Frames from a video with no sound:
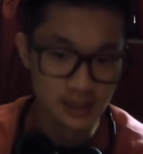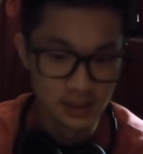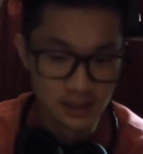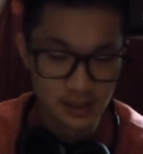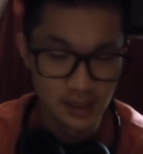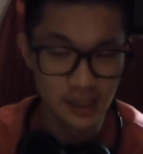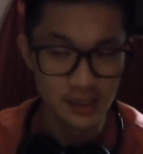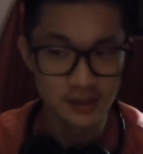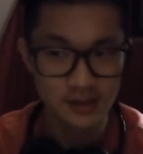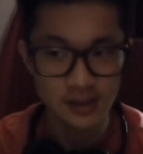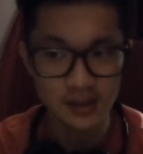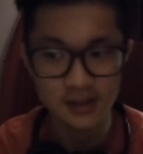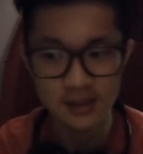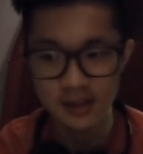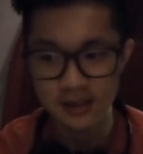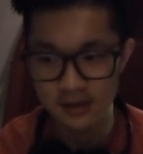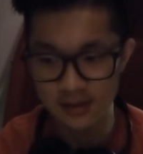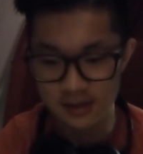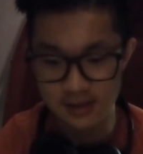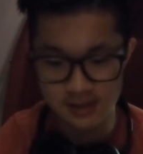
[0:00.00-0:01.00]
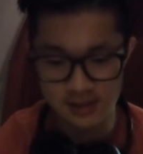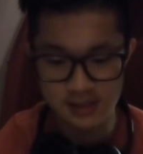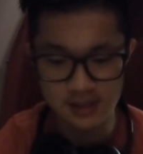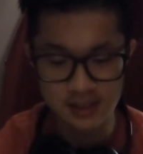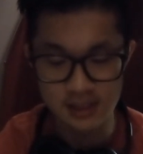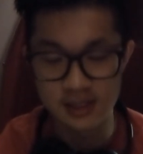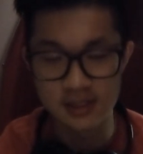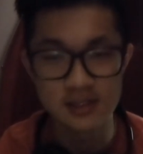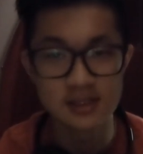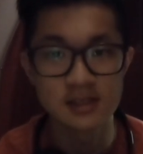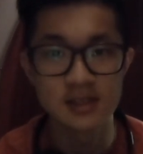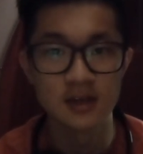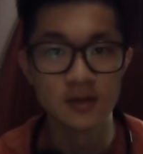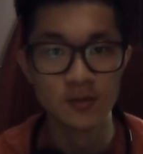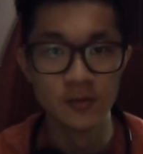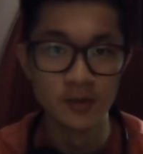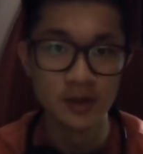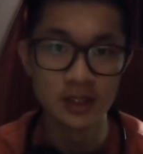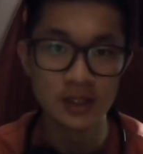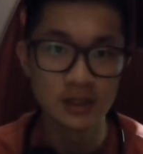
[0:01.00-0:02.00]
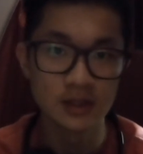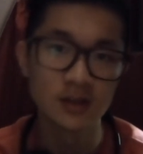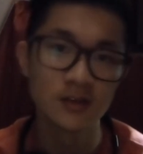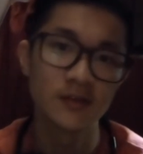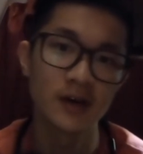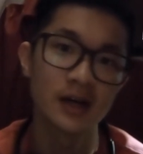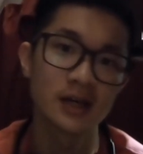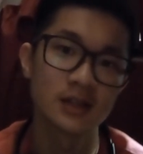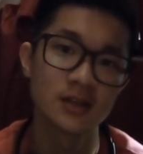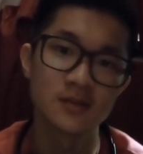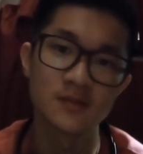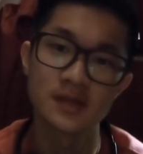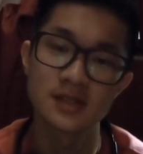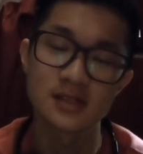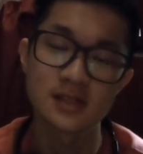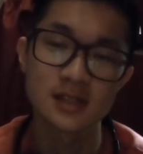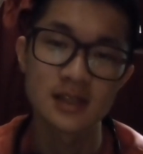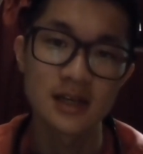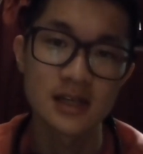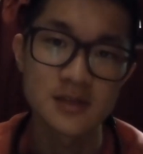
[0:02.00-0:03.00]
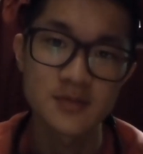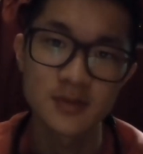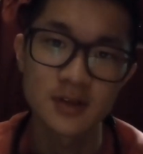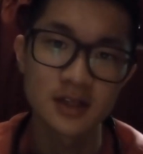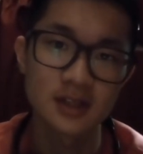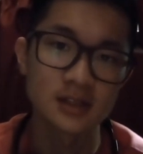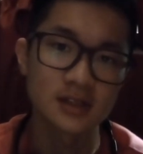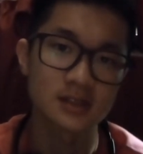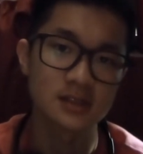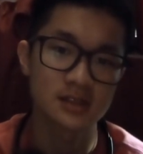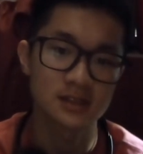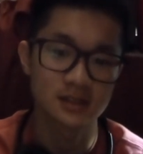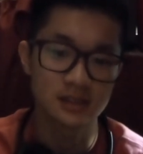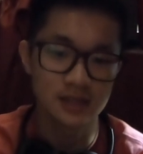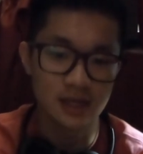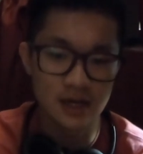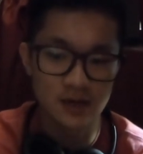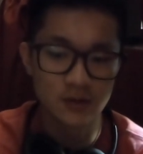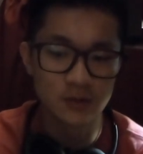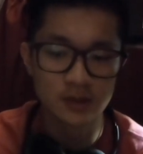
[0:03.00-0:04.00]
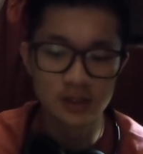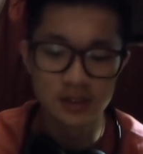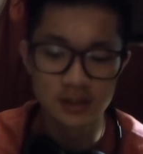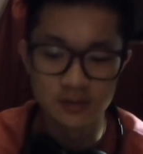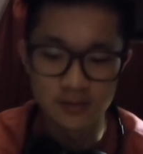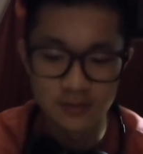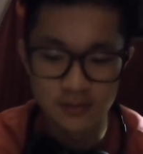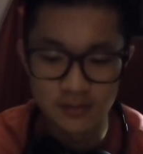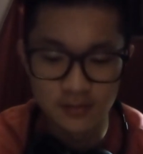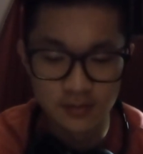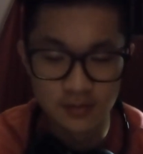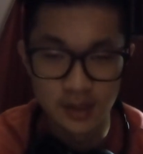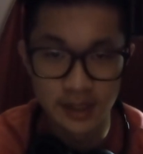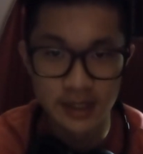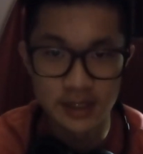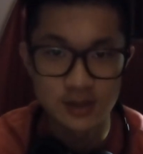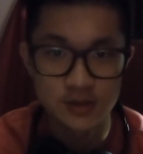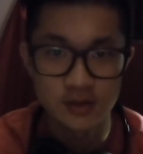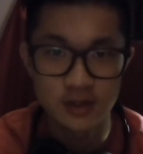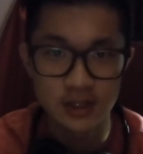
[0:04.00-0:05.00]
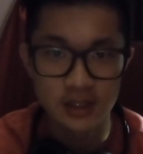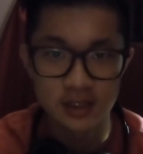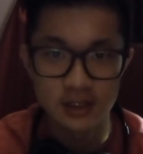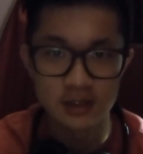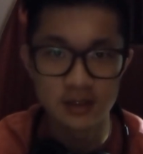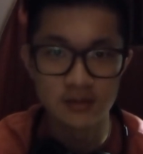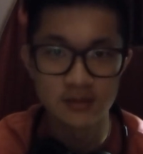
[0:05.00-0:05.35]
I thought that this is a really good value business class product, and I wouldn't mind trying it.